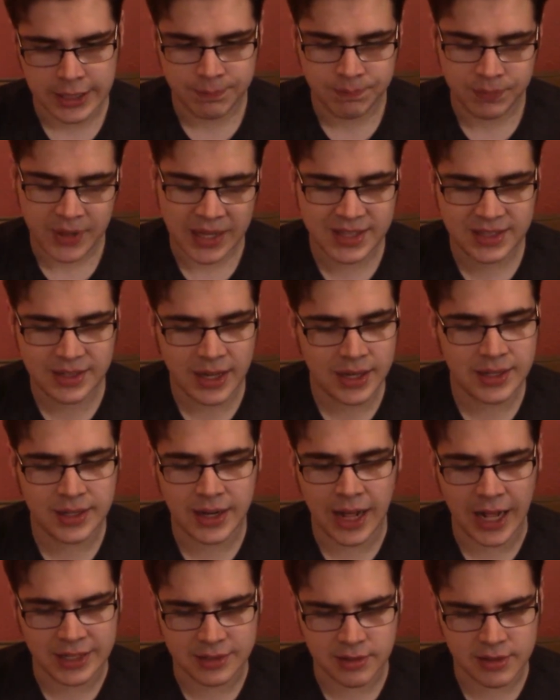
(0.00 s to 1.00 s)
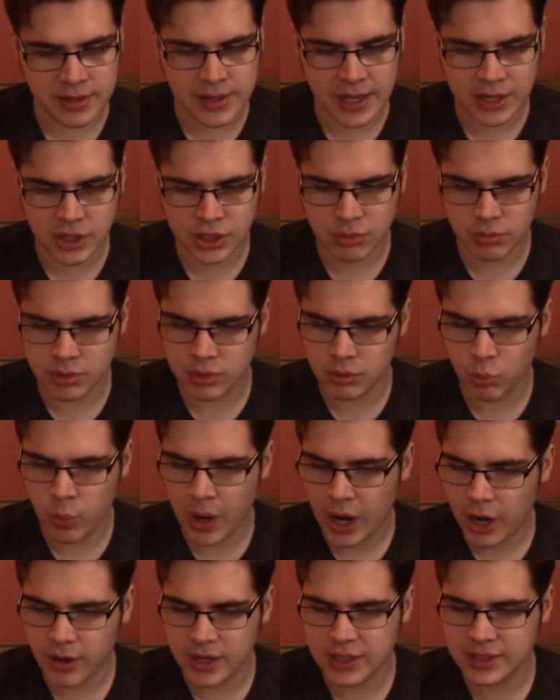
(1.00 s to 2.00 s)
and said nicely that she would
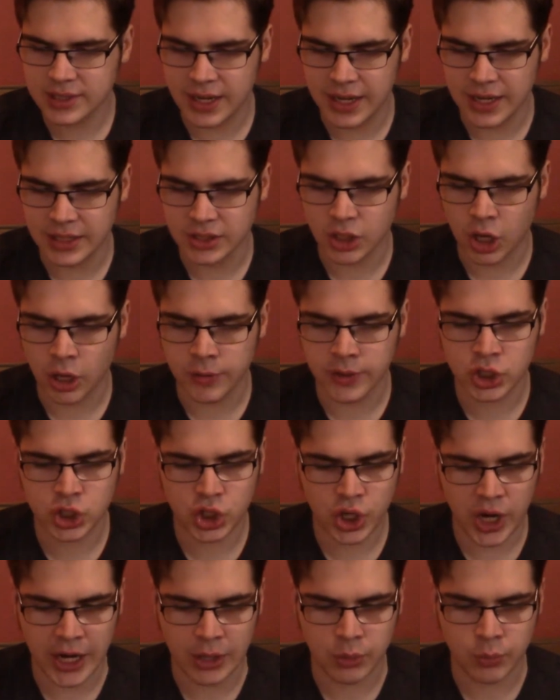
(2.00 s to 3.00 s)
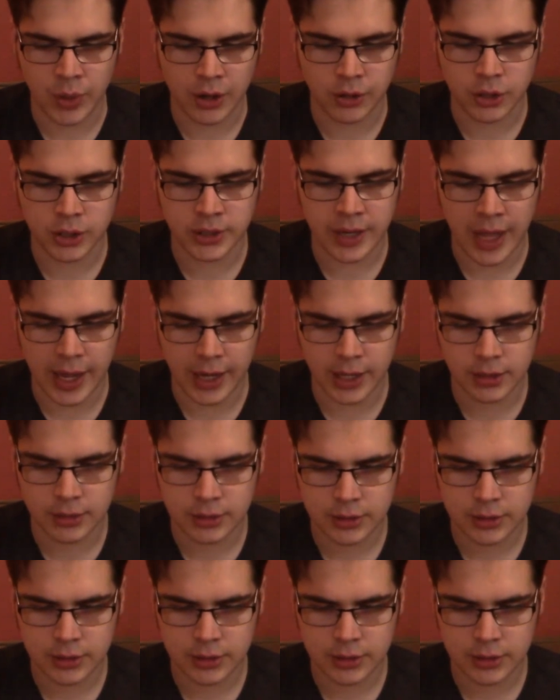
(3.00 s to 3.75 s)
wear his kiss on the chain round her neck.